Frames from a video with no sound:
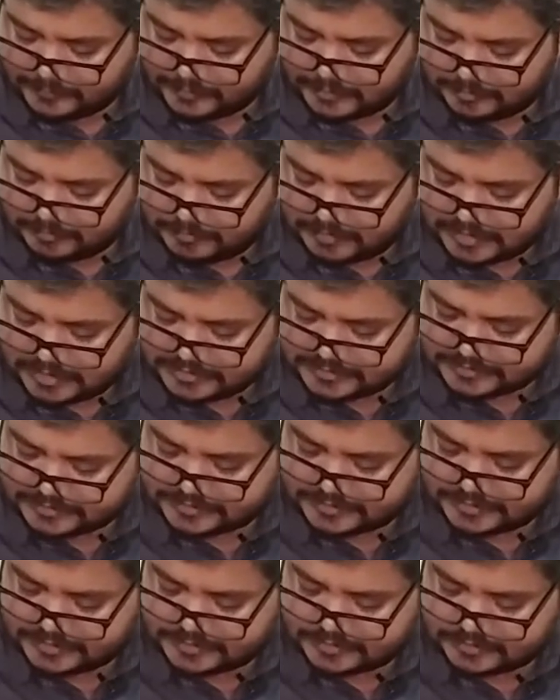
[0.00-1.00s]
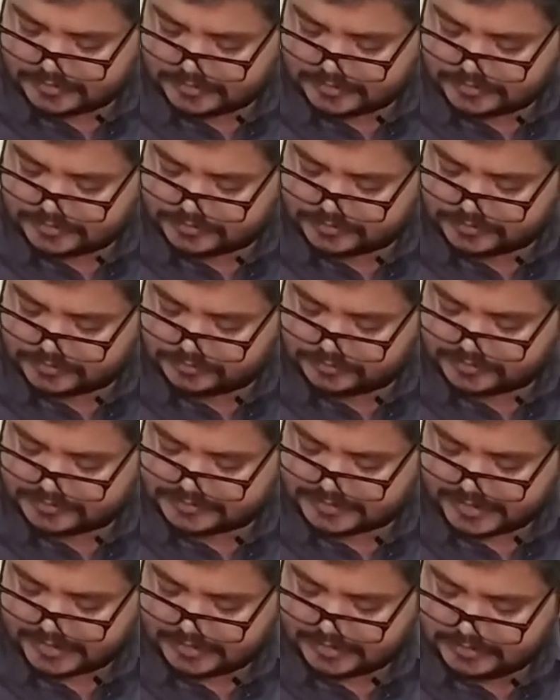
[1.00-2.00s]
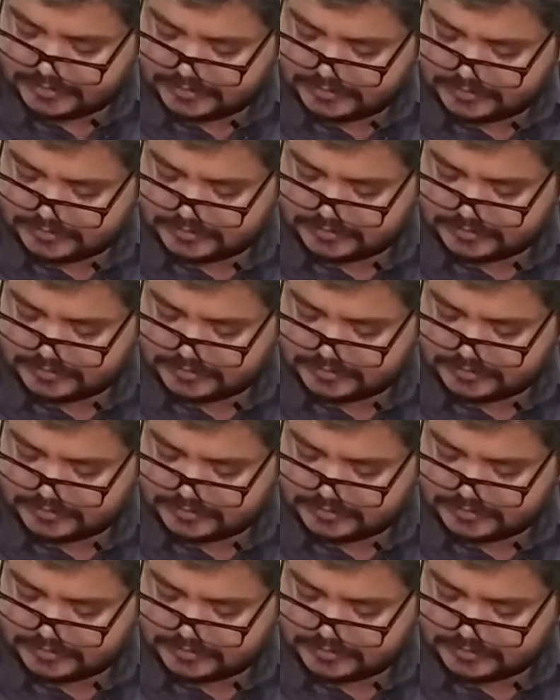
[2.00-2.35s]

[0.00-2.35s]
We'll pass it through the saddle.